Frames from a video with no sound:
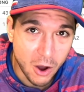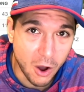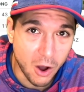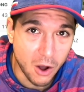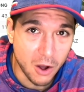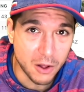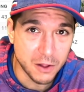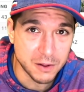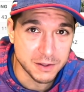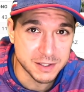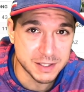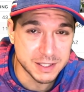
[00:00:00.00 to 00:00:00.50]

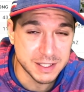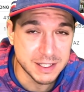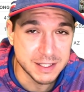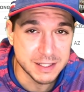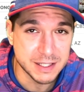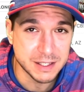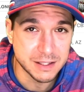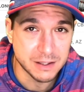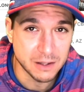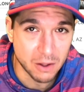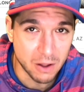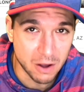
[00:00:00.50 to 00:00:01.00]
all
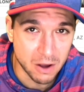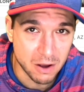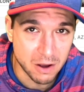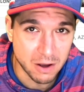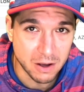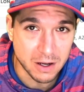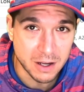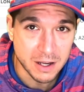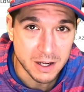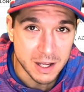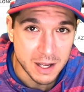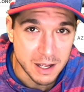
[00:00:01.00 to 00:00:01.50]
season
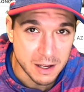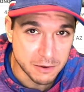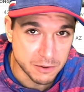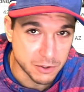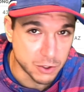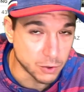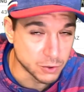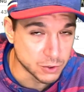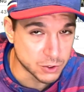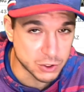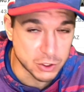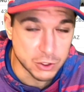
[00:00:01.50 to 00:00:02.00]
long
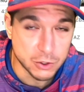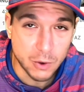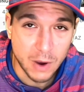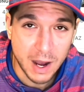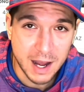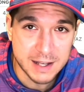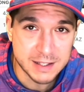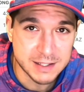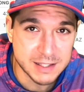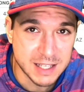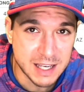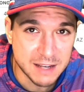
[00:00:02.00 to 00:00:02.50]
those two
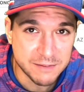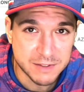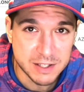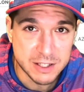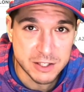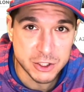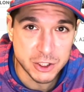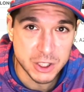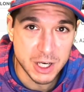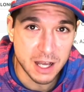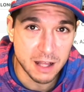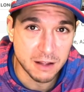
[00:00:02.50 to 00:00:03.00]
high safety
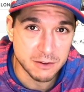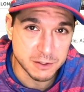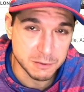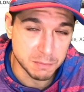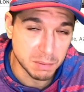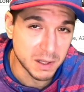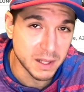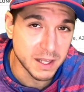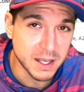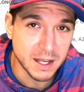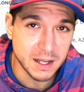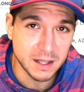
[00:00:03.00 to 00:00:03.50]
shells,
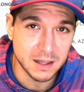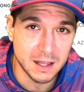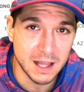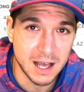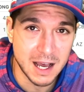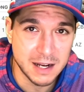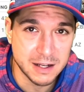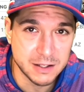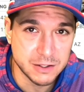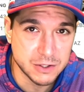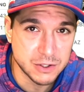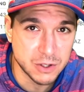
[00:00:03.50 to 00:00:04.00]
playing a
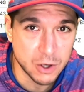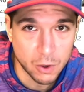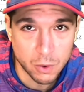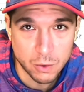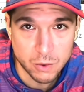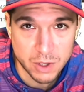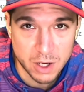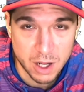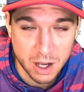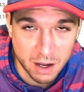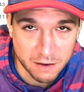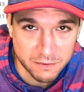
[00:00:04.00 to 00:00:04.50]
lot of
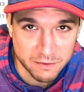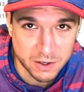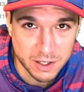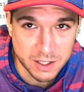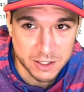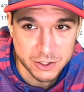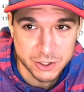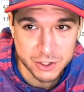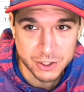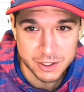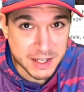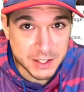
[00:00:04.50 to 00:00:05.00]
zone
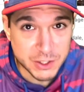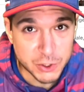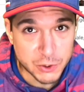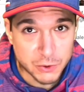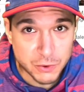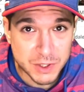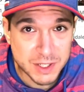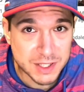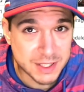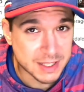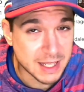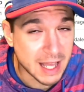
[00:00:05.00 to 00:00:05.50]
coverage. They do
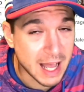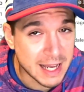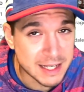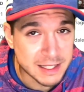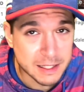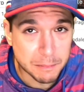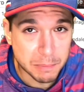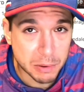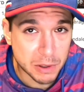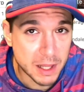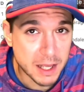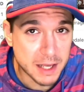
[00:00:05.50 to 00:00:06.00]
decide
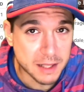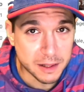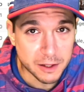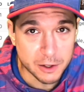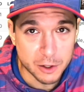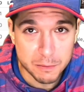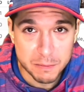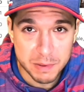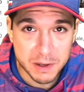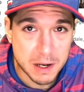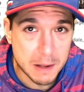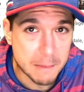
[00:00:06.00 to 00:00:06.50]
to play a
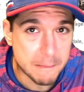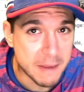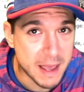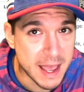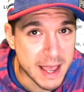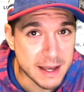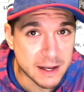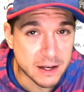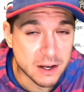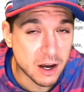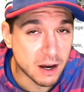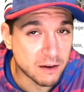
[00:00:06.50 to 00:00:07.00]
little bit of
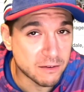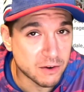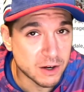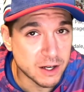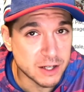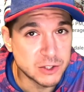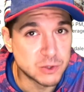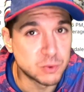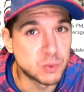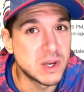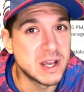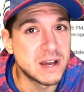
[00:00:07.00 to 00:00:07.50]
man
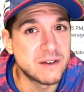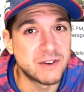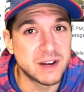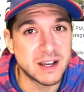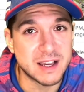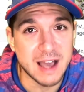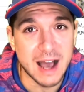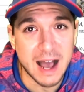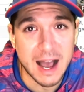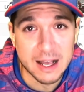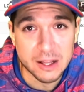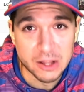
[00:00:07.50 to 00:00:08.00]
coverage. We have a
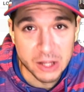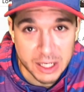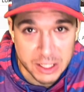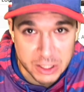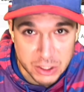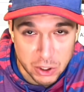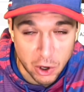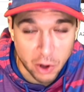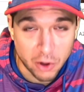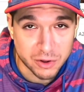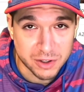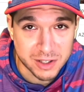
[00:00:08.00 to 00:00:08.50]
guy like
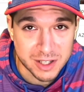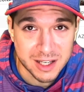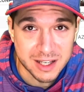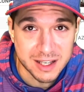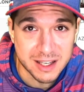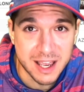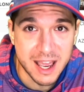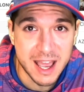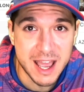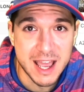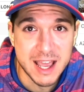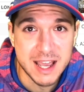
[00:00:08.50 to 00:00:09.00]
Dalton
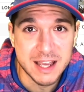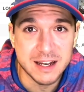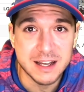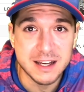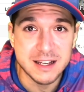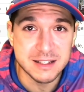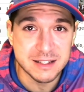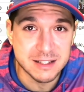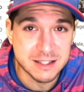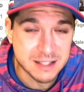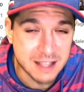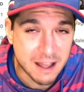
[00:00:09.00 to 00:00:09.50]
Kincaid
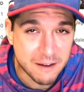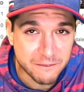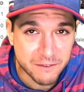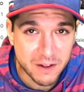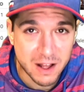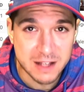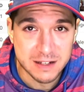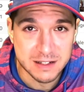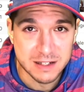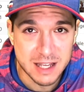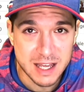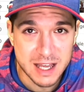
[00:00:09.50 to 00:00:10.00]
and
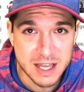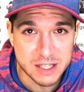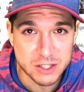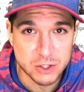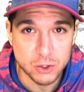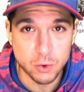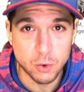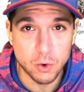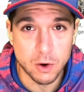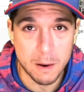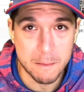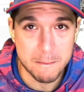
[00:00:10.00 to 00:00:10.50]
Stefon Diggs
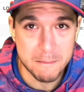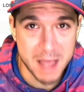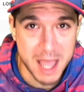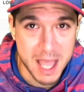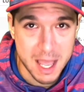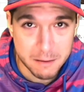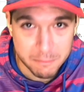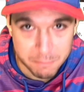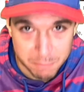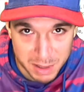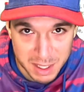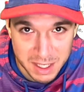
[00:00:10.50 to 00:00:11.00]
who are
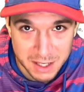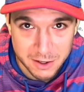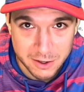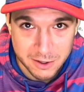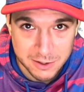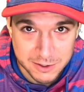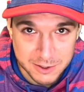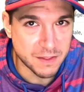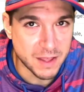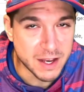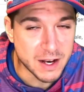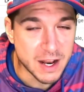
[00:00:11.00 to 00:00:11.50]
man
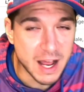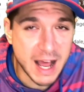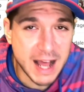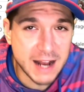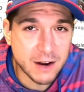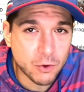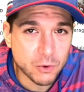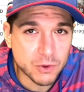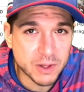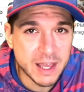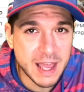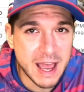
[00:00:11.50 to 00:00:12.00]
beaters. They not
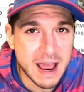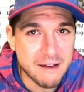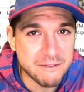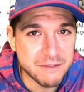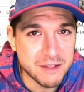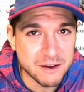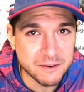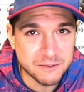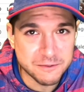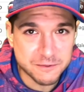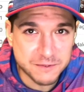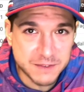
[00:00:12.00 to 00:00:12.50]
only have
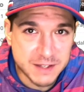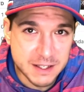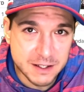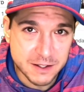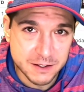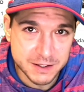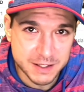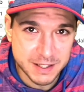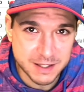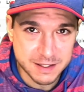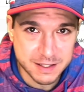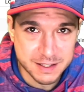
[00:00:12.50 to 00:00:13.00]
the
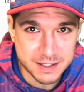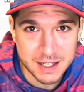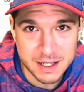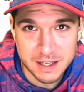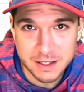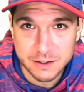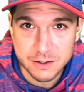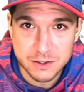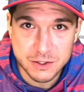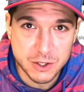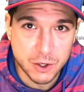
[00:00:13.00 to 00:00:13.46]
feel to sit in